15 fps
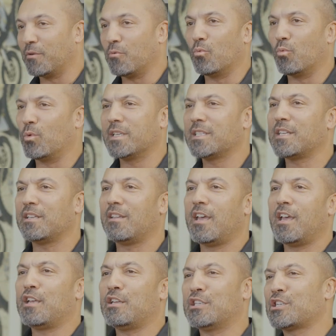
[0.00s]
What is it?
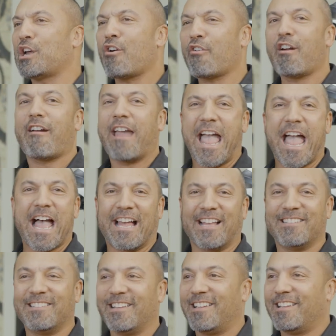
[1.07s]
You saw our
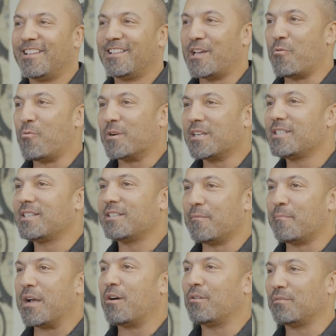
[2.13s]
ad. Now, what is it
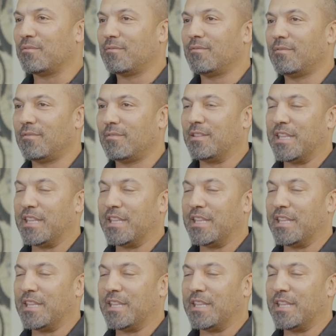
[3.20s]
about